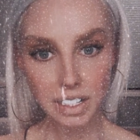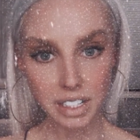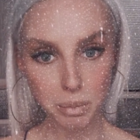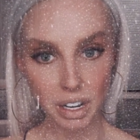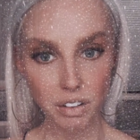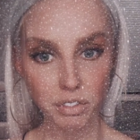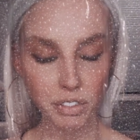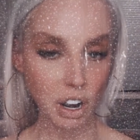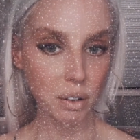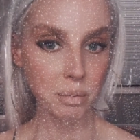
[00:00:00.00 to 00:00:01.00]
a bit
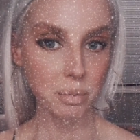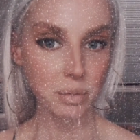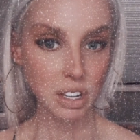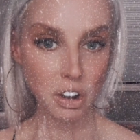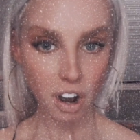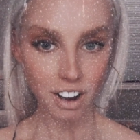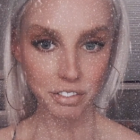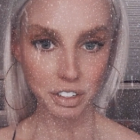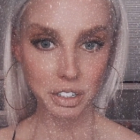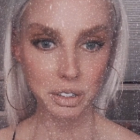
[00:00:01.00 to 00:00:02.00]
from the
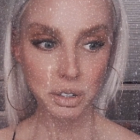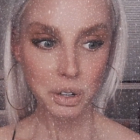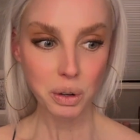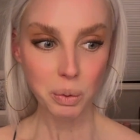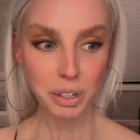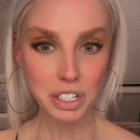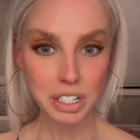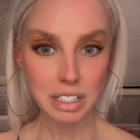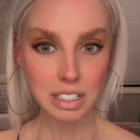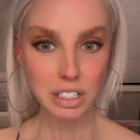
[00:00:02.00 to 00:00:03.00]
offer, which
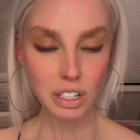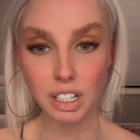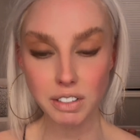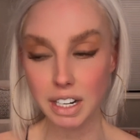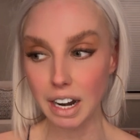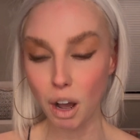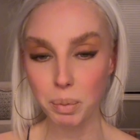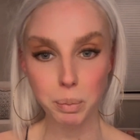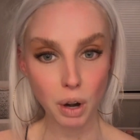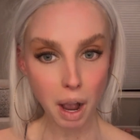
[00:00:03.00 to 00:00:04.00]
is today to help a
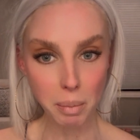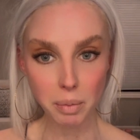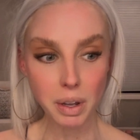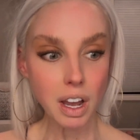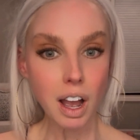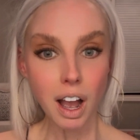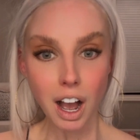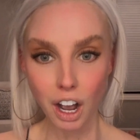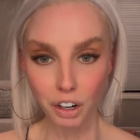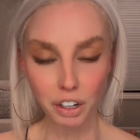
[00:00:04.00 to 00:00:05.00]
problem,
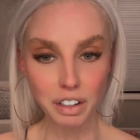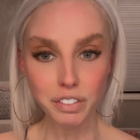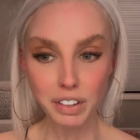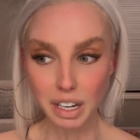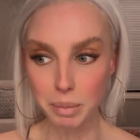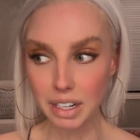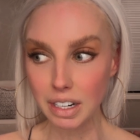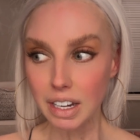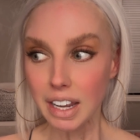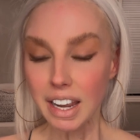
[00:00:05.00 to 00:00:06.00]
hunger and famine,
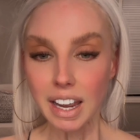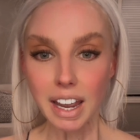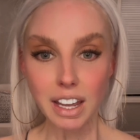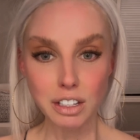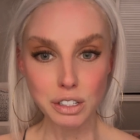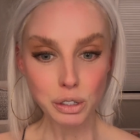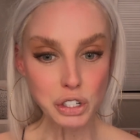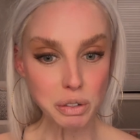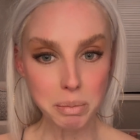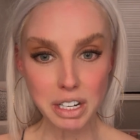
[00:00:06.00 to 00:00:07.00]
and the
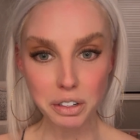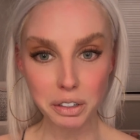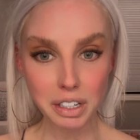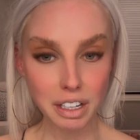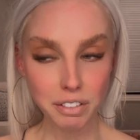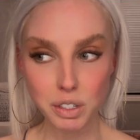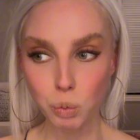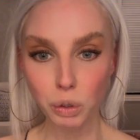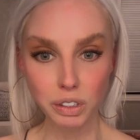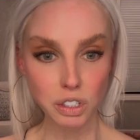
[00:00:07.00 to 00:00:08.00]
solution would be your gift
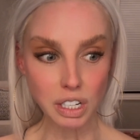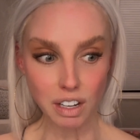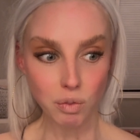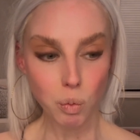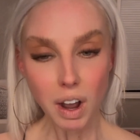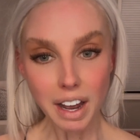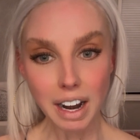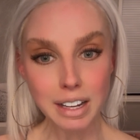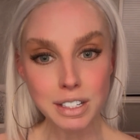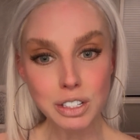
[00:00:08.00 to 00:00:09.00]
will give what?
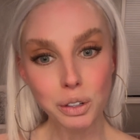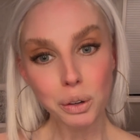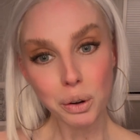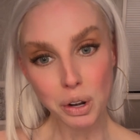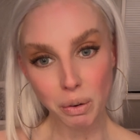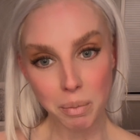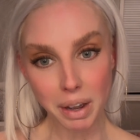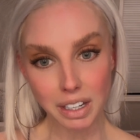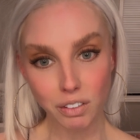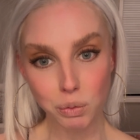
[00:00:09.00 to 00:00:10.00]
I still don't know what my
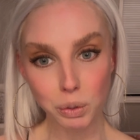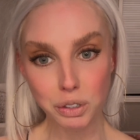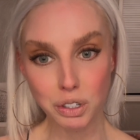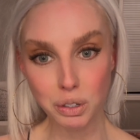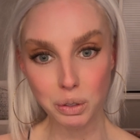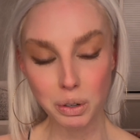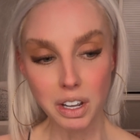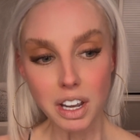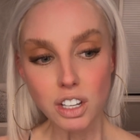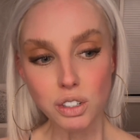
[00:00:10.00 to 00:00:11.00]
gift will do.
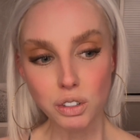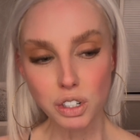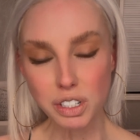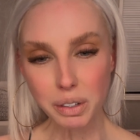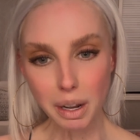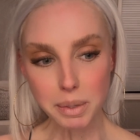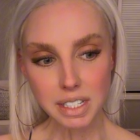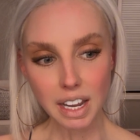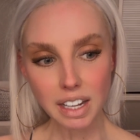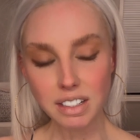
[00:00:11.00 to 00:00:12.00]
So do you see what I'm
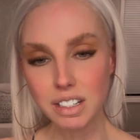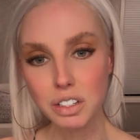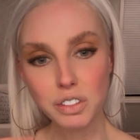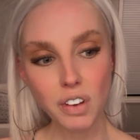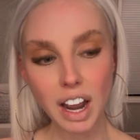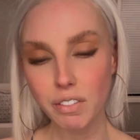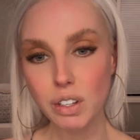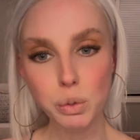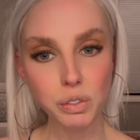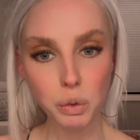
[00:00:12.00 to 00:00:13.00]
saying? This is fine. If this
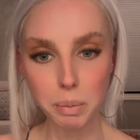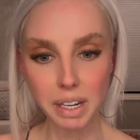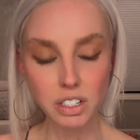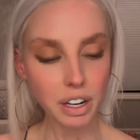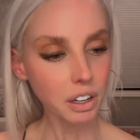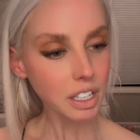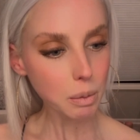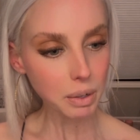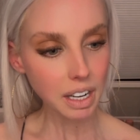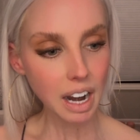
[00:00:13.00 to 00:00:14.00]
was a 4-page letter, keep
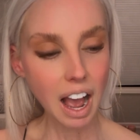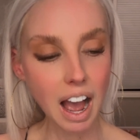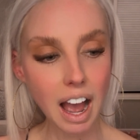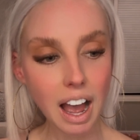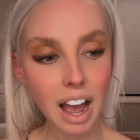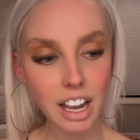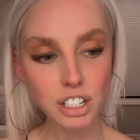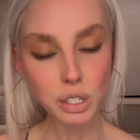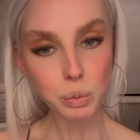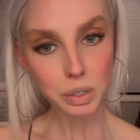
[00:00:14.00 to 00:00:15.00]
it in. I
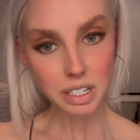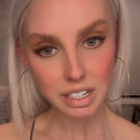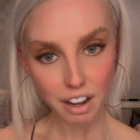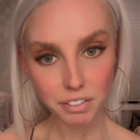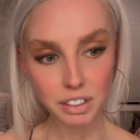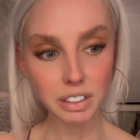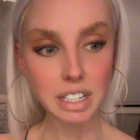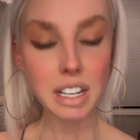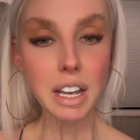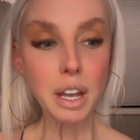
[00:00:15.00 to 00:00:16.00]
just would
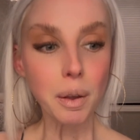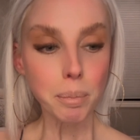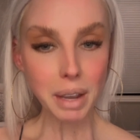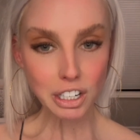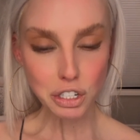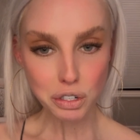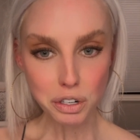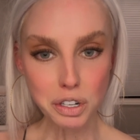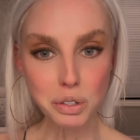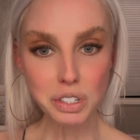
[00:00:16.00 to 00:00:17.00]
definitely make sure
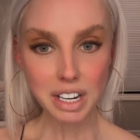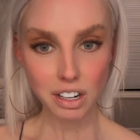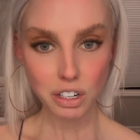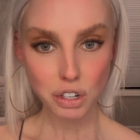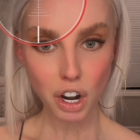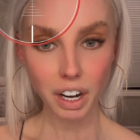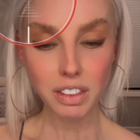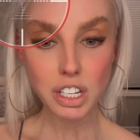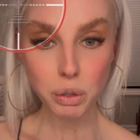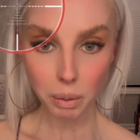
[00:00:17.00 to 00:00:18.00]
you stay on target,
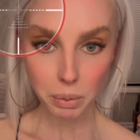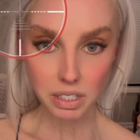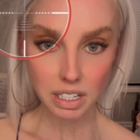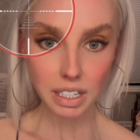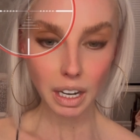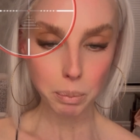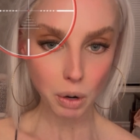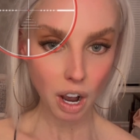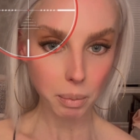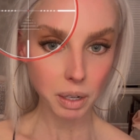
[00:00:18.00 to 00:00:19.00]
that you are presenting a
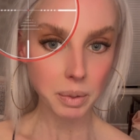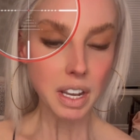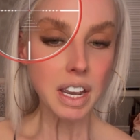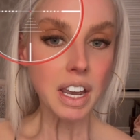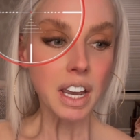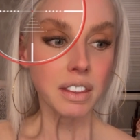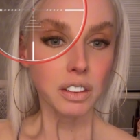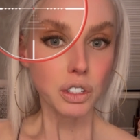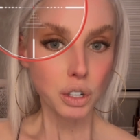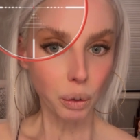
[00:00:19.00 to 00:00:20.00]
problem that
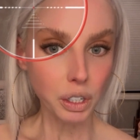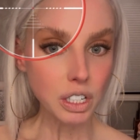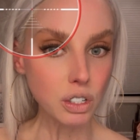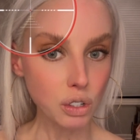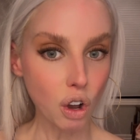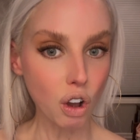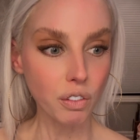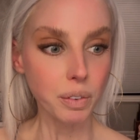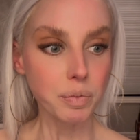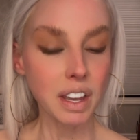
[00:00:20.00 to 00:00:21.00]
the donor can solve
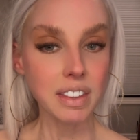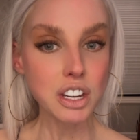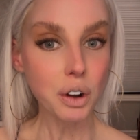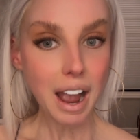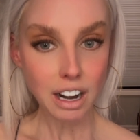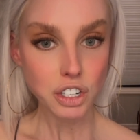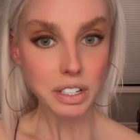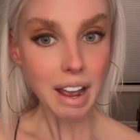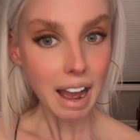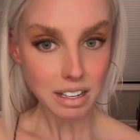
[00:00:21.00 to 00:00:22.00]
and that you're
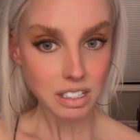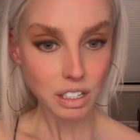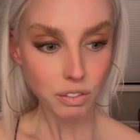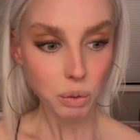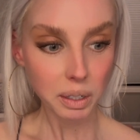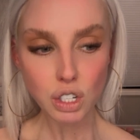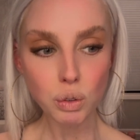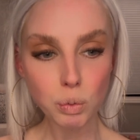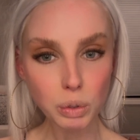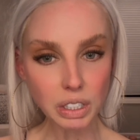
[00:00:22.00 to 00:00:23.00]
actually asking for. You
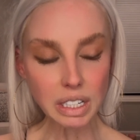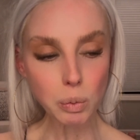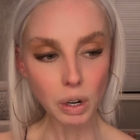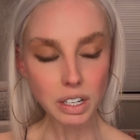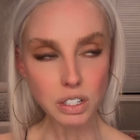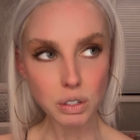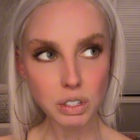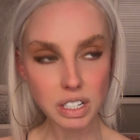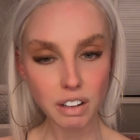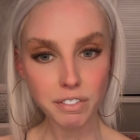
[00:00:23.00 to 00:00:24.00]
really want to
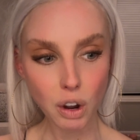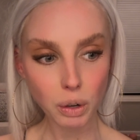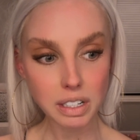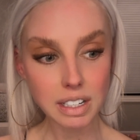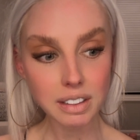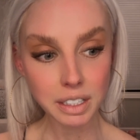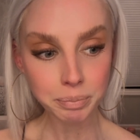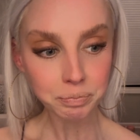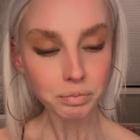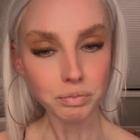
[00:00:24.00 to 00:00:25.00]
stay focused. And then
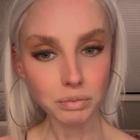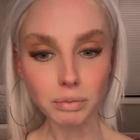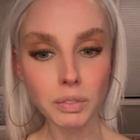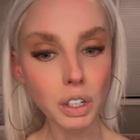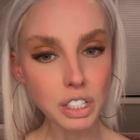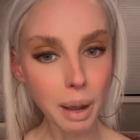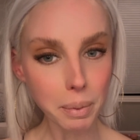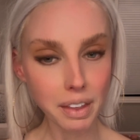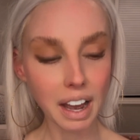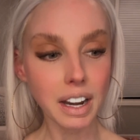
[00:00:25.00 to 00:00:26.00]
on top of
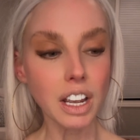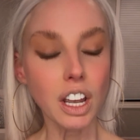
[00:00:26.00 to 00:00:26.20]
that,